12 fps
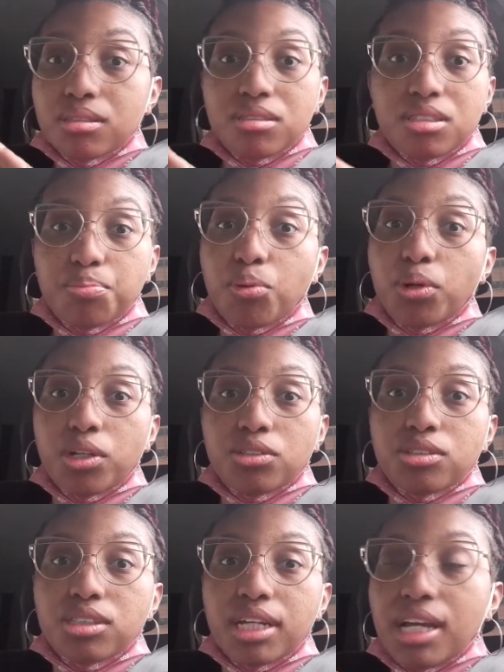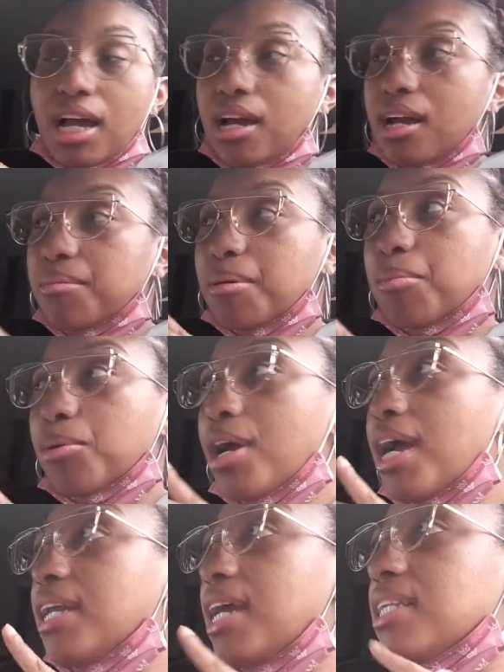spoiled. Like, I, I'm a
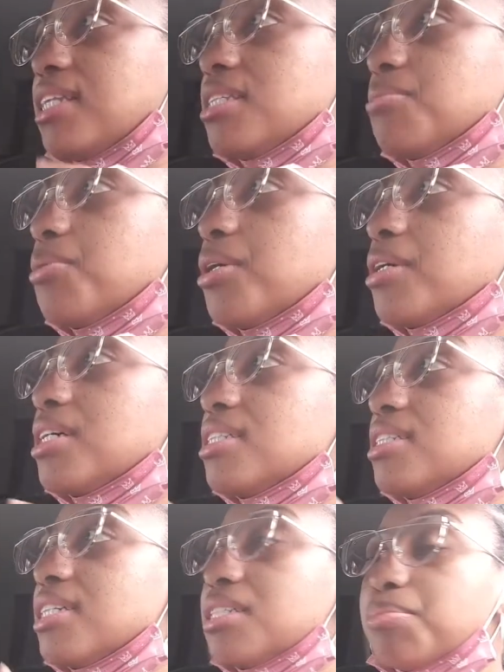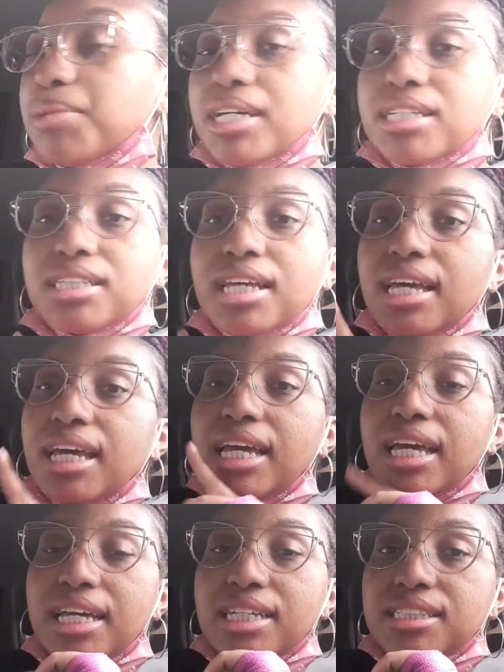brat at this point because this place
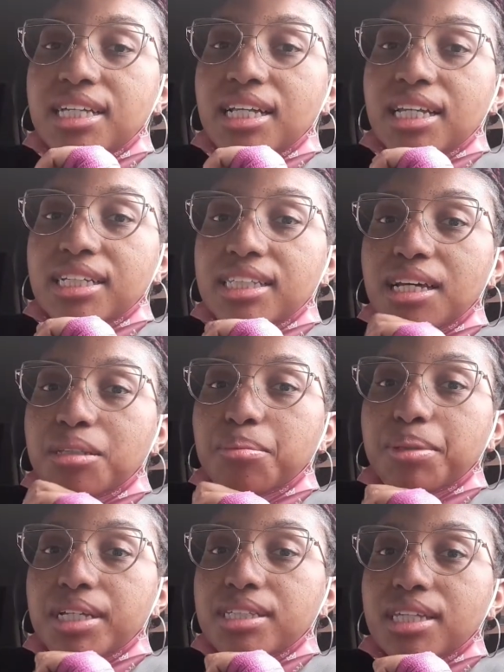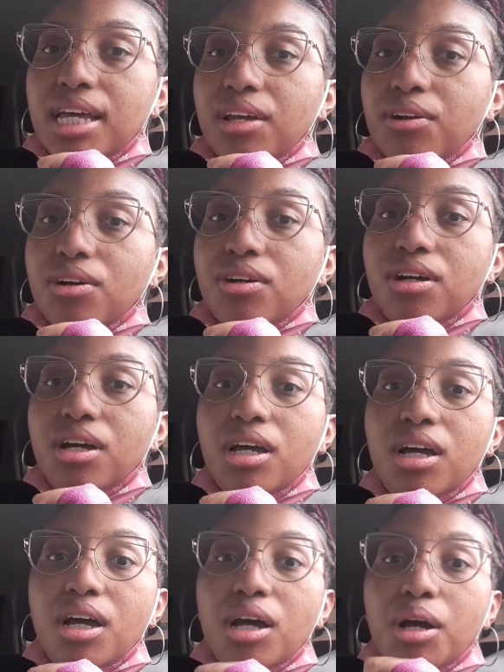is not like the other place at all.
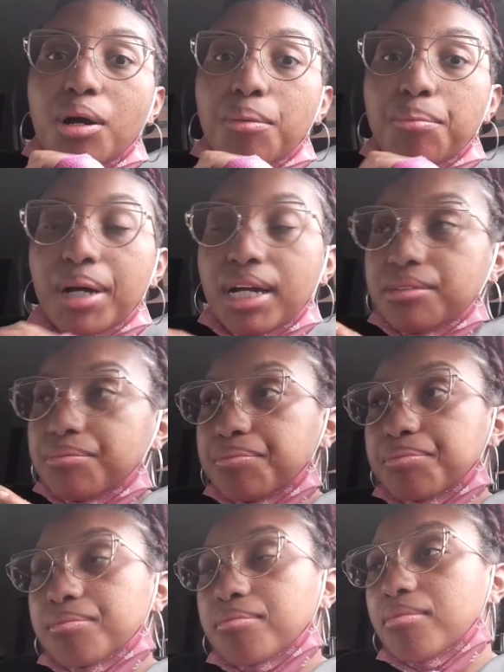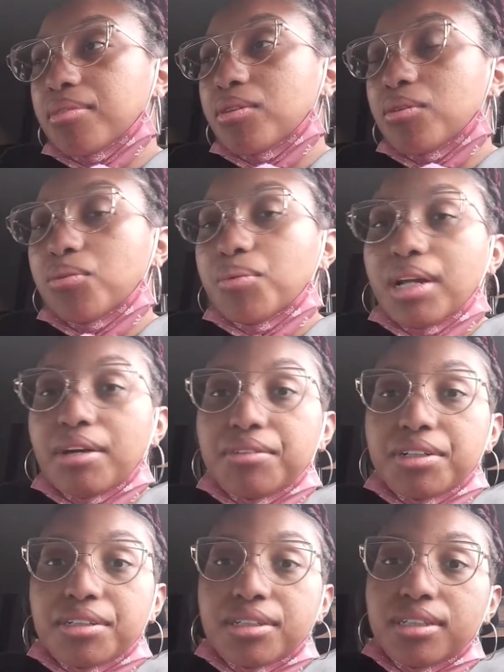But,
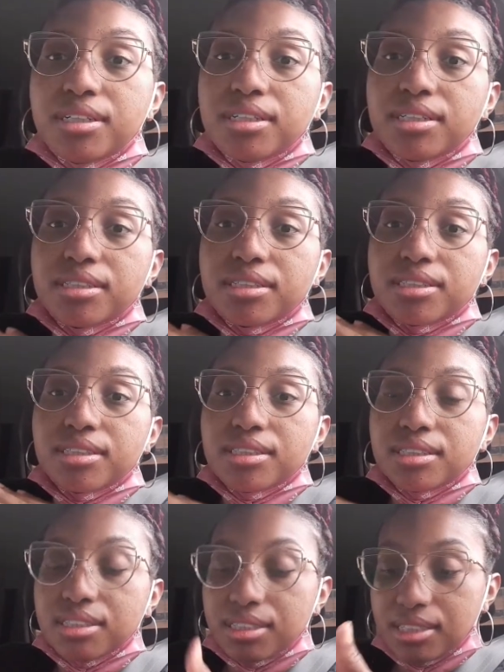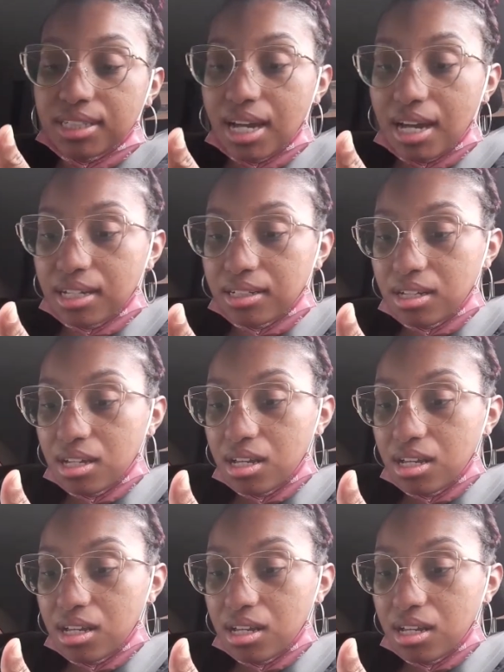whatever. Got